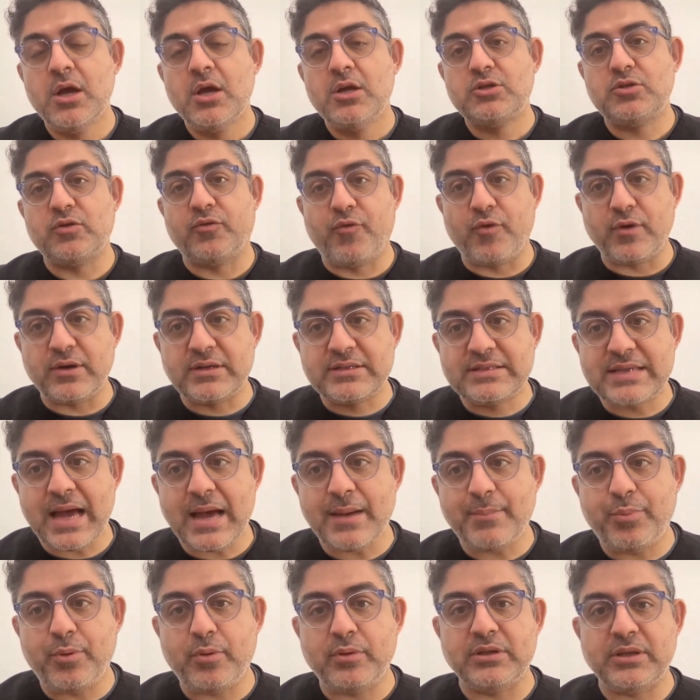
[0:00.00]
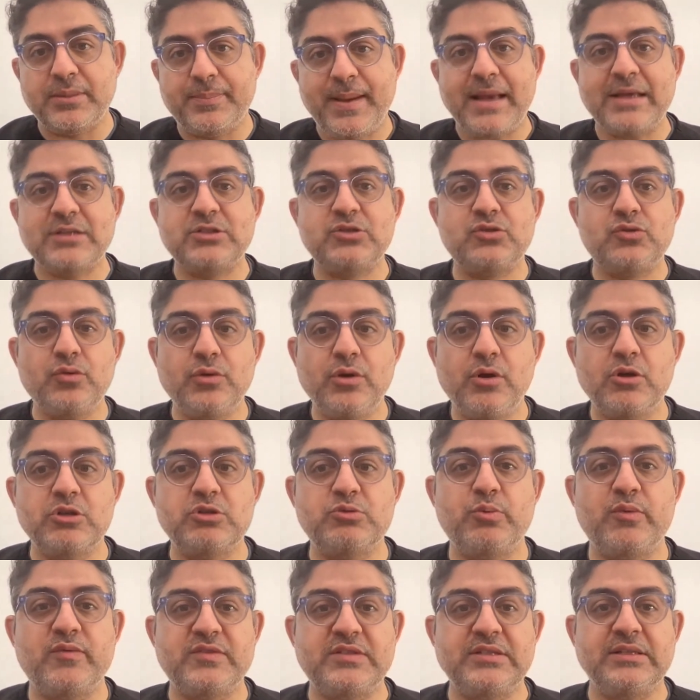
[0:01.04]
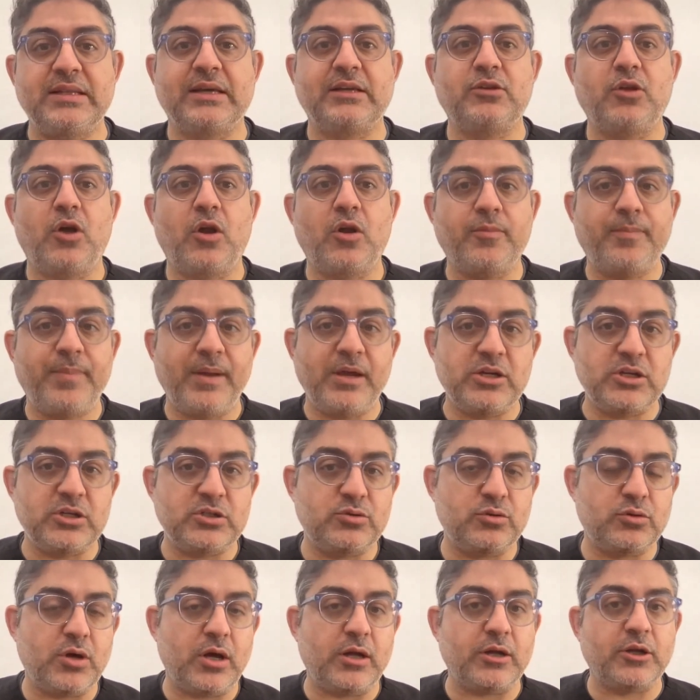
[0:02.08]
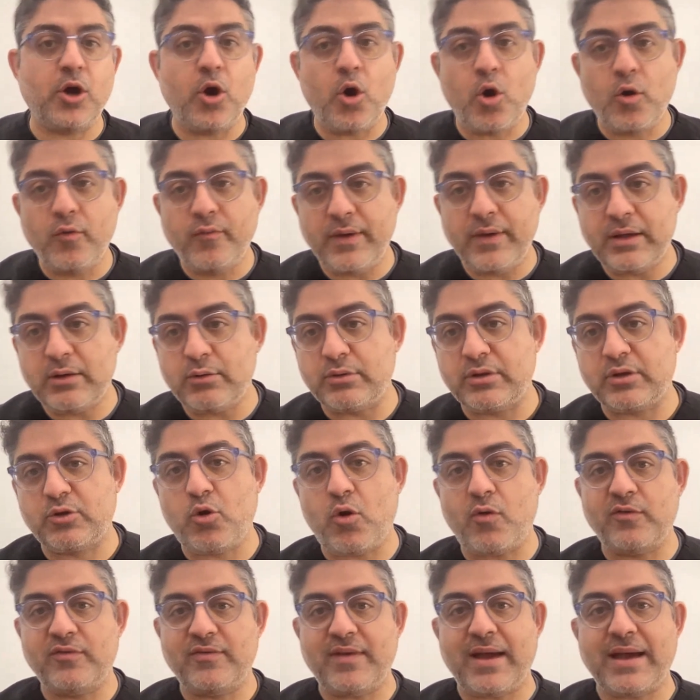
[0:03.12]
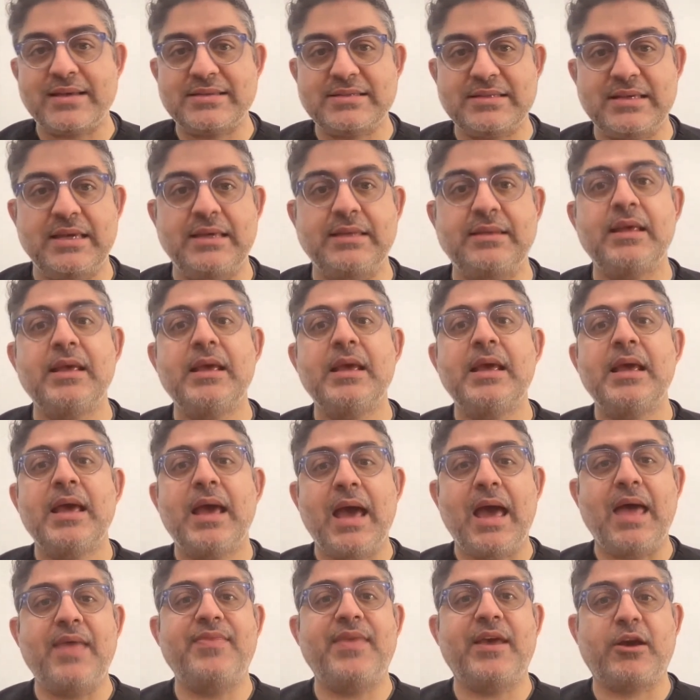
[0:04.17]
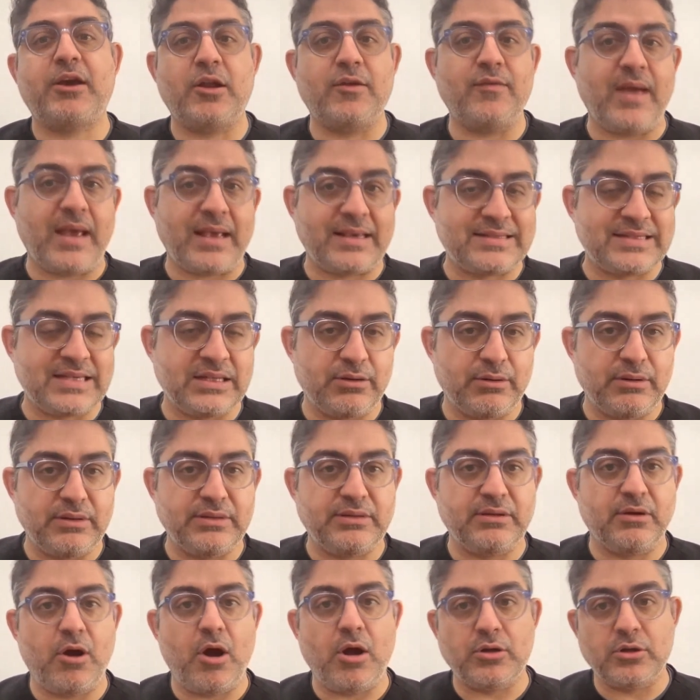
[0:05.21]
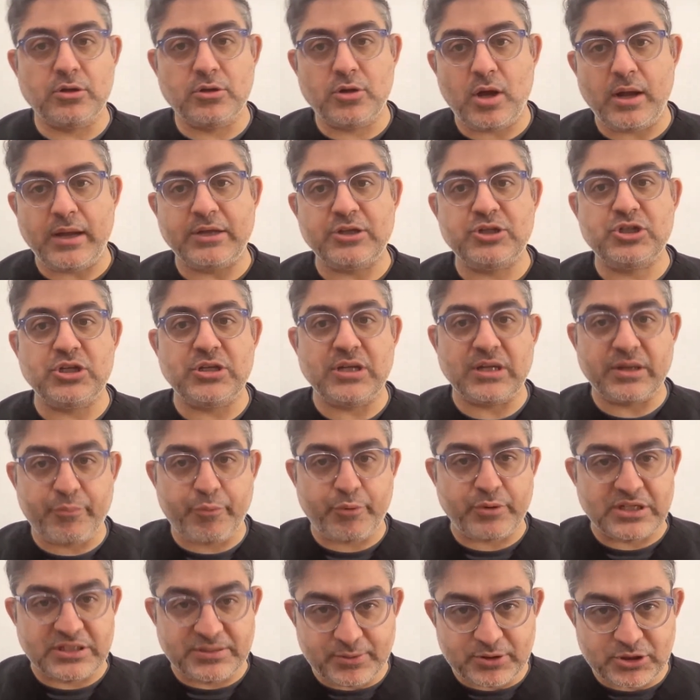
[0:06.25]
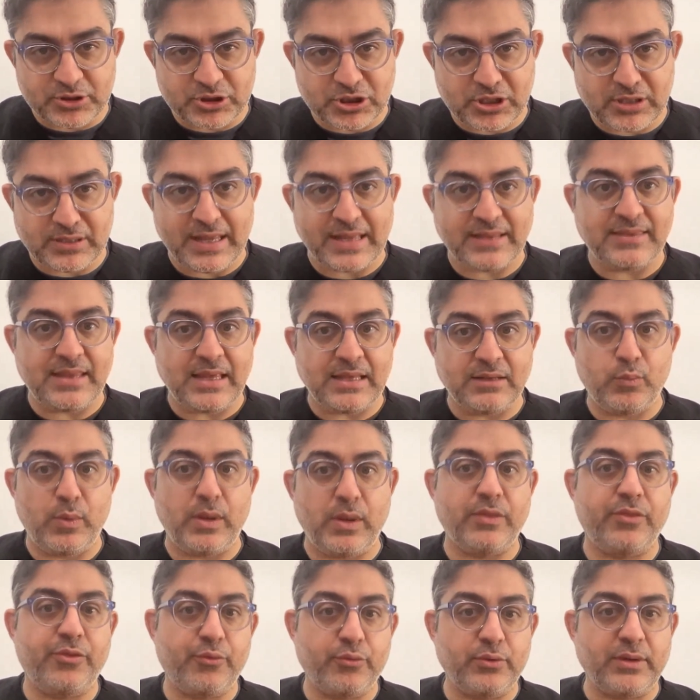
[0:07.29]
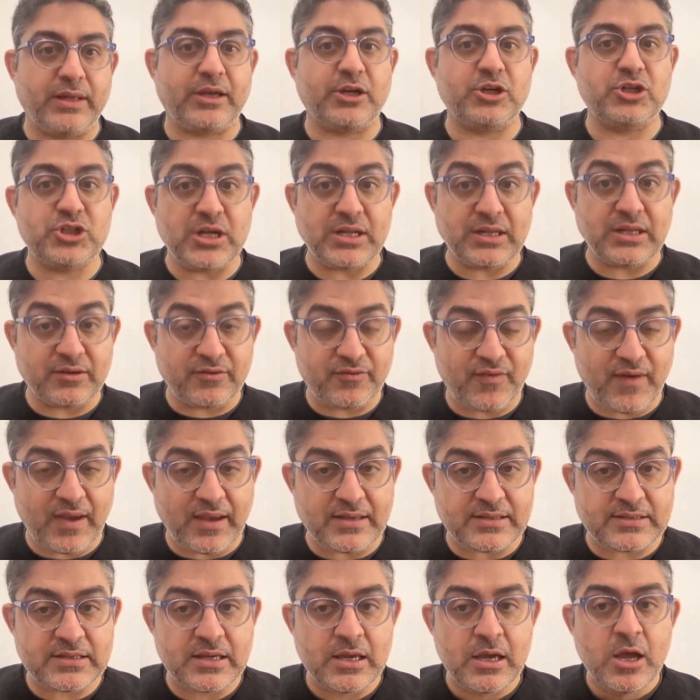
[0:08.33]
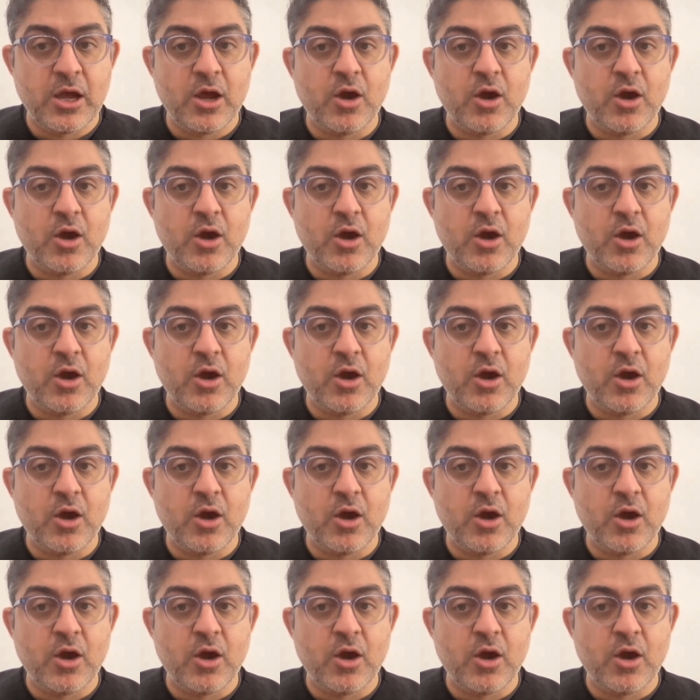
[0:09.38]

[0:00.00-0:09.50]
So, for example, in the past two years, we've seen like a lot of patients who got COVID or the COVID vaccine, and that kind of accelerated their underlying genetic predisposition, and they went through like a shedding phase.